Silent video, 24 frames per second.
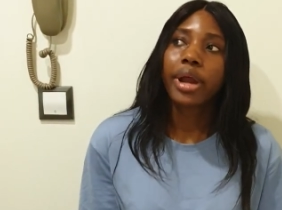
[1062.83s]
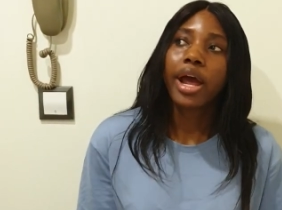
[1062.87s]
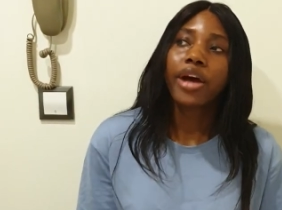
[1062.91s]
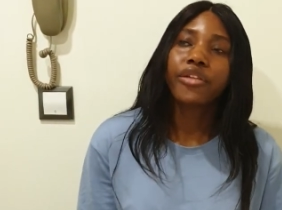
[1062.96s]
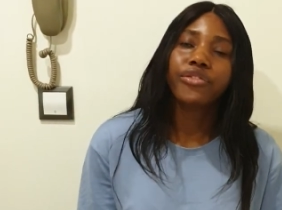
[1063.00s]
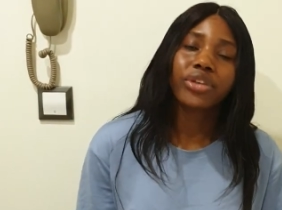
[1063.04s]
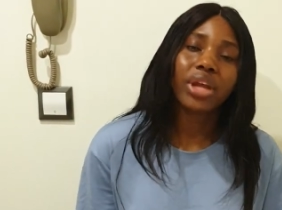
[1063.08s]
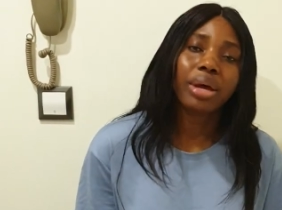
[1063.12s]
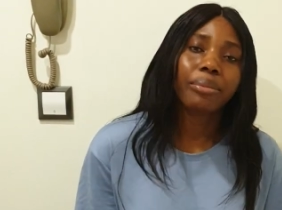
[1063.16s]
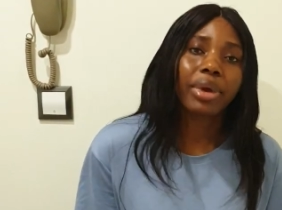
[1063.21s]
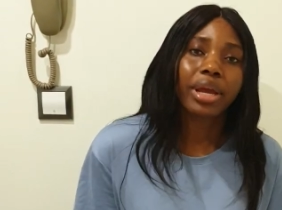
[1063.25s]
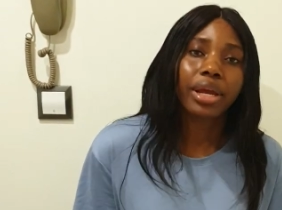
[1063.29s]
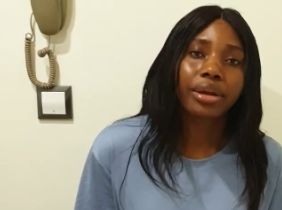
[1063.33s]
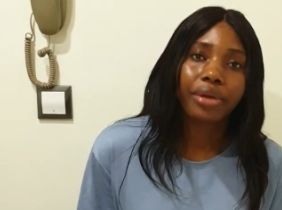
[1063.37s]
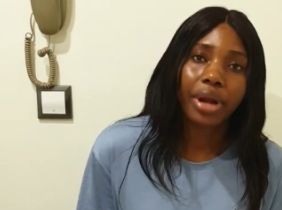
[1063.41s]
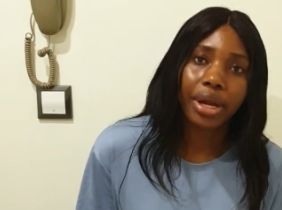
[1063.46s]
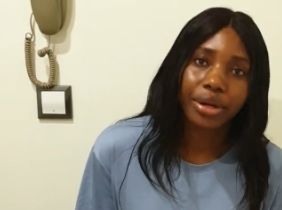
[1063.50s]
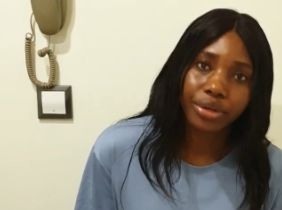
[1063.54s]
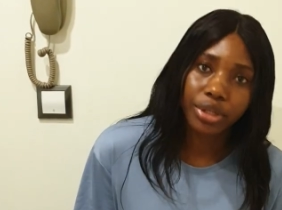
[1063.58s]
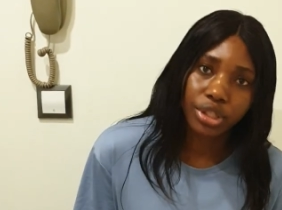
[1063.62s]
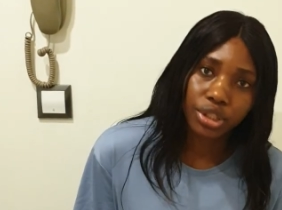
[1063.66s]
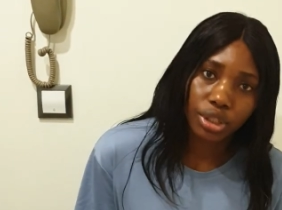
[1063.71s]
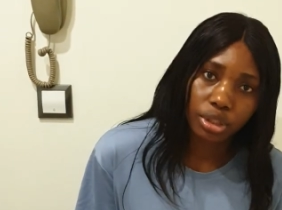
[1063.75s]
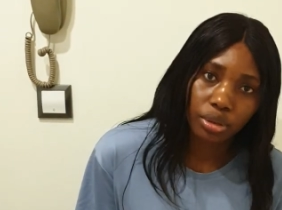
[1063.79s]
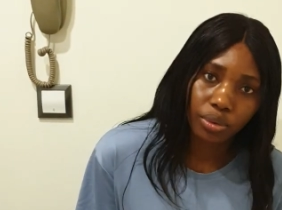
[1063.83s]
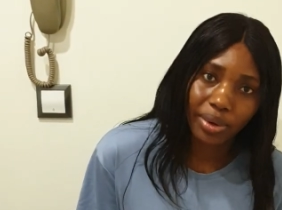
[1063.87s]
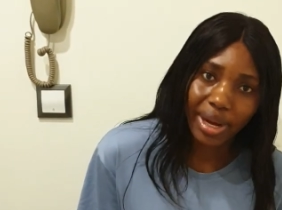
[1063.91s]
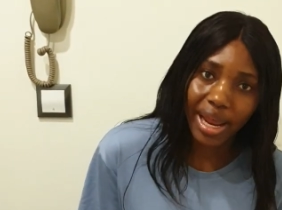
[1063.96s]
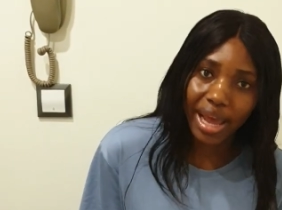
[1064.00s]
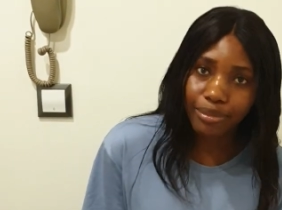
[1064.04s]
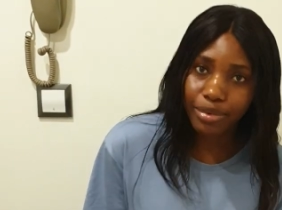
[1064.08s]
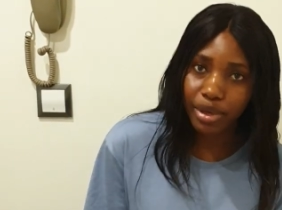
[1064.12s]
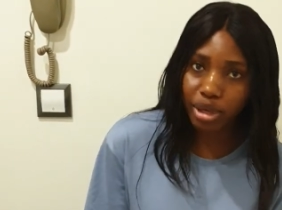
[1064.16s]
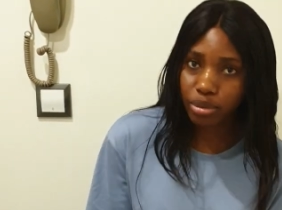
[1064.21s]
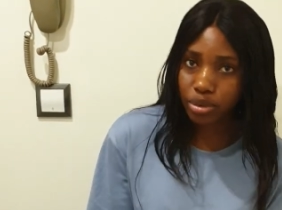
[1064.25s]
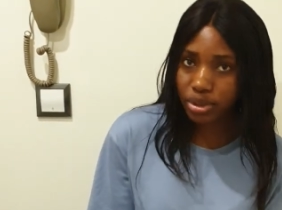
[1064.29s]
after my graduation, will
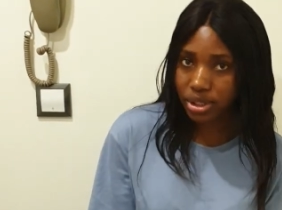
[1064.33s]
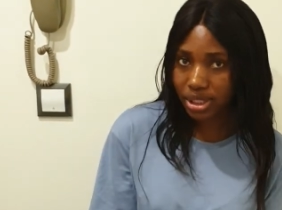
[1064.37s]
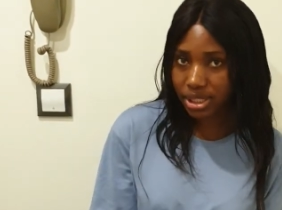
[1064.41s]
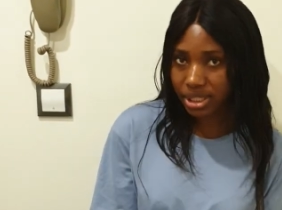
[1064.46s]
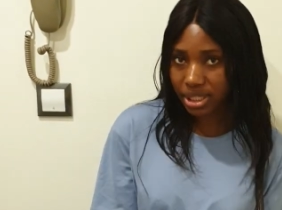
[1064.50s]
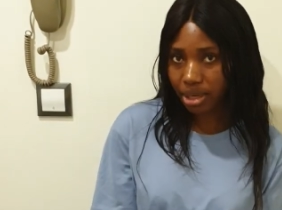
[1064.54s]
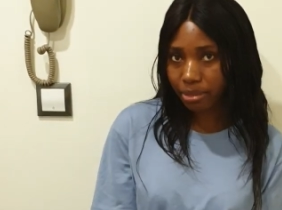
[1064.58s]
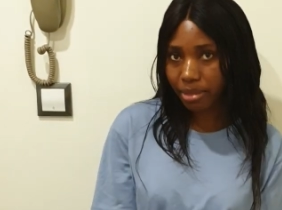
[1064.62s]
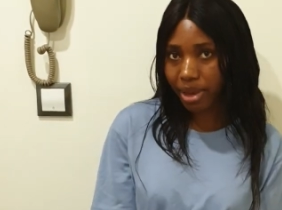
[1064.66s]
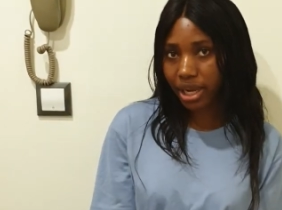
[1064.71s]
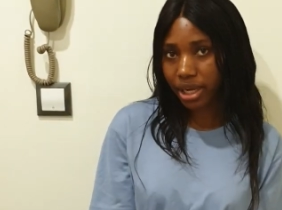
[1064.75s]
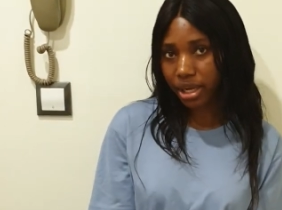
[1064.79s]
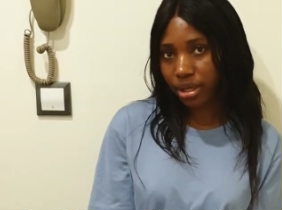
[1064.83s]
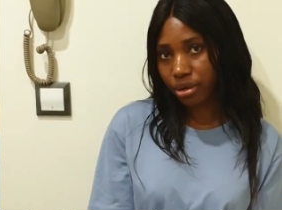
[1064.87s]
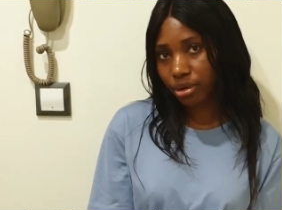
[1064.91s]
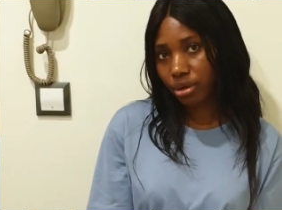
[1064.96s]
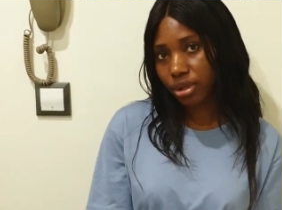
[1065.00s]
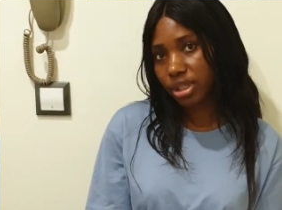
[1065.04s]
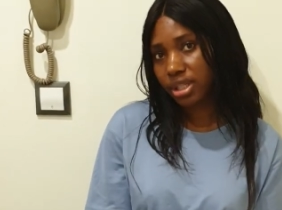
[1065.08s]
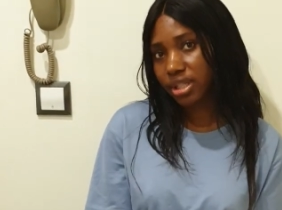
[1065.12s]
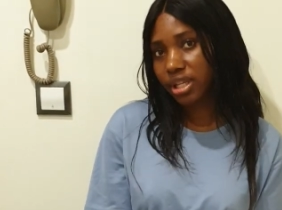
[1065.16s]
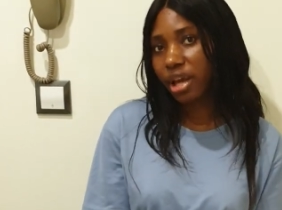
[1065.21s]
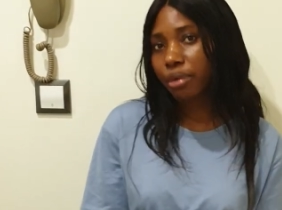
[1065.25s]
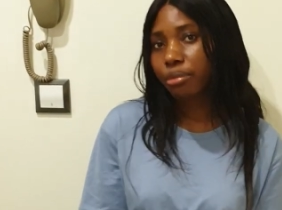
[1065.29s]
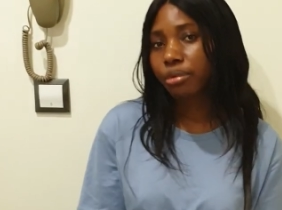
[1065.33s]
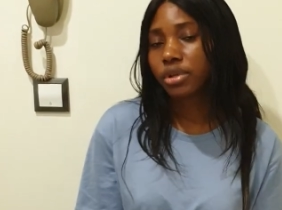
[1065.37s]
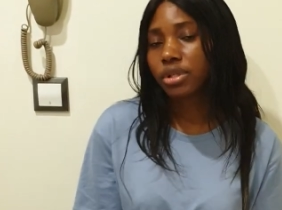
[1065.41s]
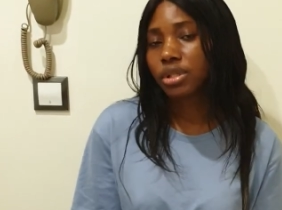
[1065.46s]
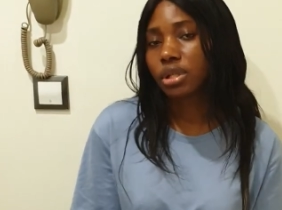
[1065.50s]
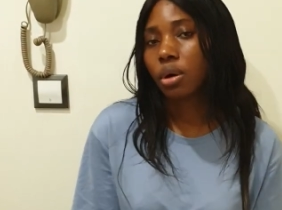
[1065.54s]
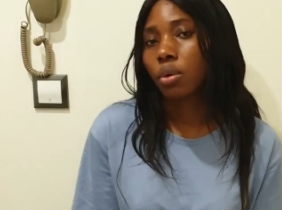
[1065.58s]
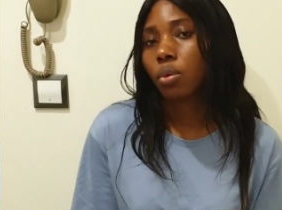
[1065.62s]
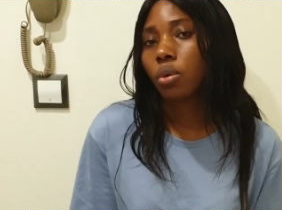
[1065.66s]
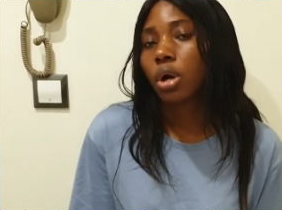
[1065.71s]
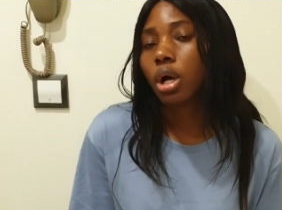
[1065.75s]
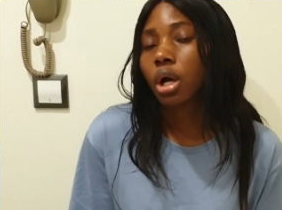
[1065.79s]
I be able to stay back in North Cyprus
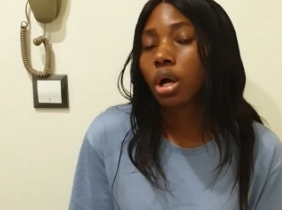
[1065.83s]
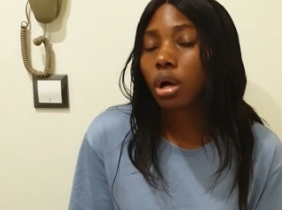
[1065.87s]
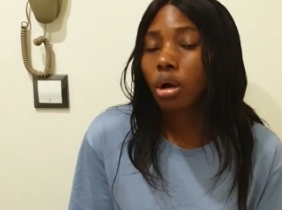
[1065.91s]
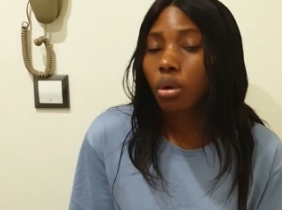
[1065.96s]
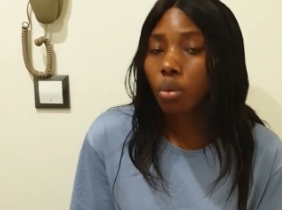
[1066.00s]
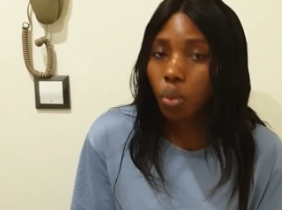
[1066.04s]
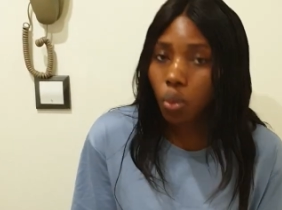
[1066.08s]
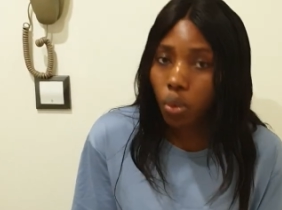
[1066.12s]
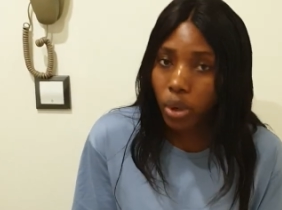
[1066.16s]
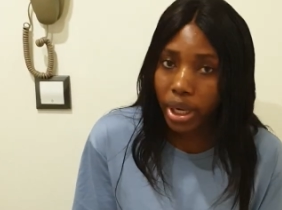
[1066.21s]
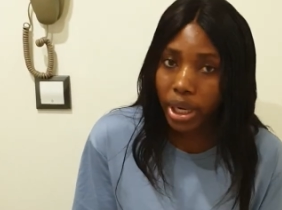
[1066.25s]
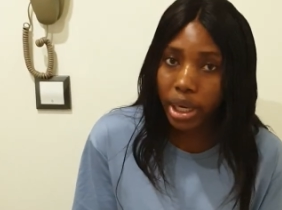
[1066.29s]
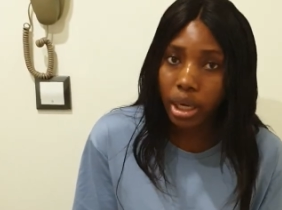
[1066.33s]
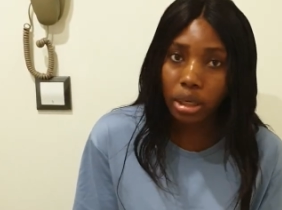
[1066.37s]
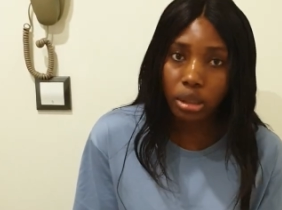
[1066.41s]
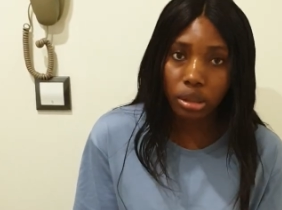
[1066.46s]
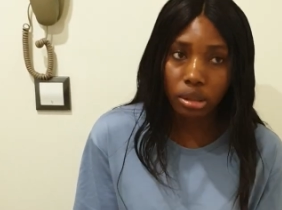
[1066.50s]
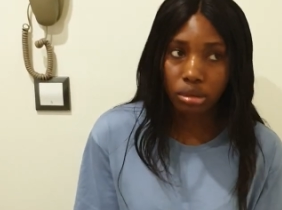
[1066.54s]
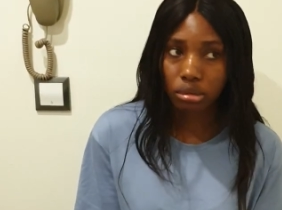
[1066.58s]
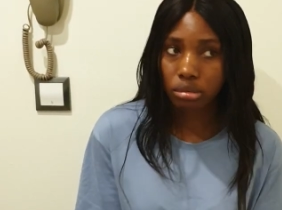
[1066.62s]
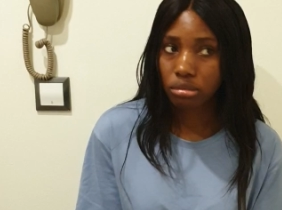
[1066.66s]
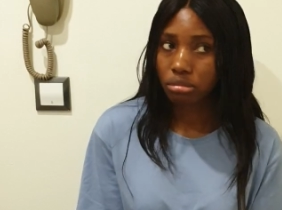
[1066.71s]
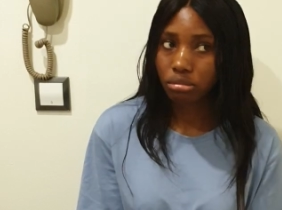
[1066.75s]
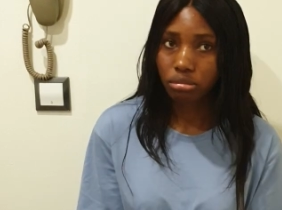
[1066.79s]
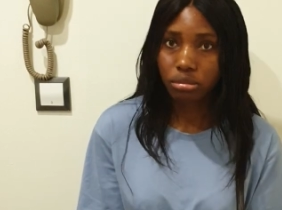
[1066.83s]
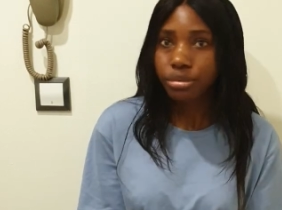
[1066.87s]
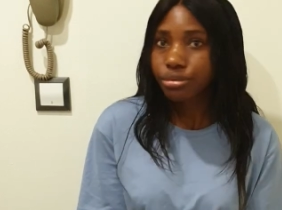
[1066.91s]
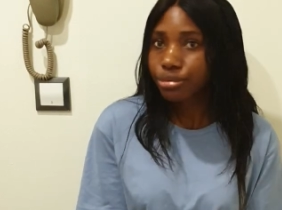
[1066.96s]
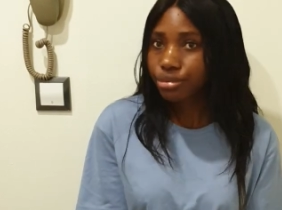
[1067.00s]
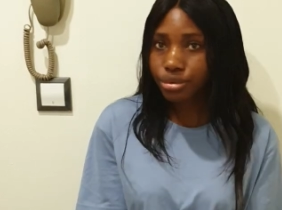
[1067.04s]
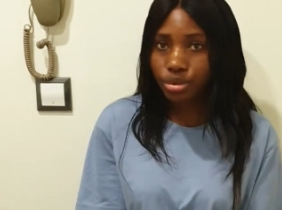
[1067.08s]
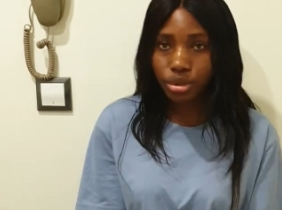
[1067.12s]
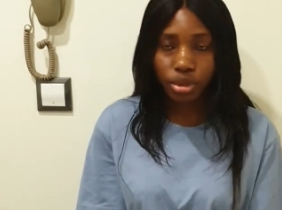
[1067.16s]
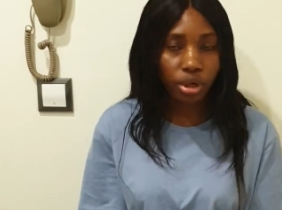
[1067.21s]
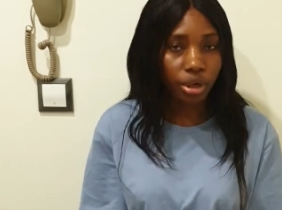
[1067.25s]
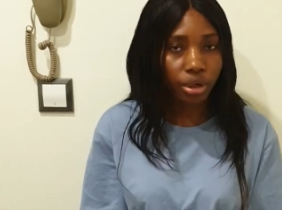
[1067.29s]
and work? Well,
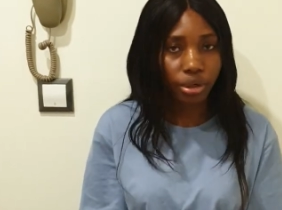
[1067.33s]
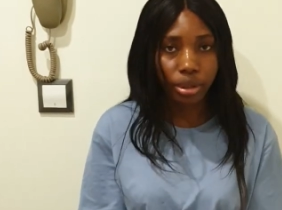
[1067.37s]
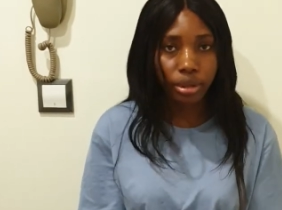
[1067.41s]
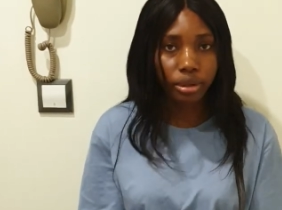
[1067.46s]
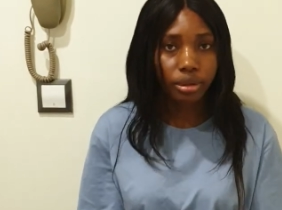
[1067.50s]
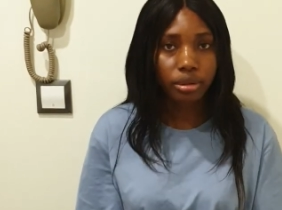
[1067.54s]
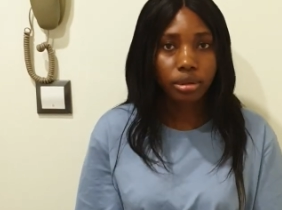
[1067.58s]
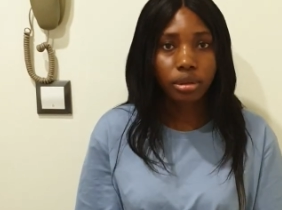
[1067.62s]
sure.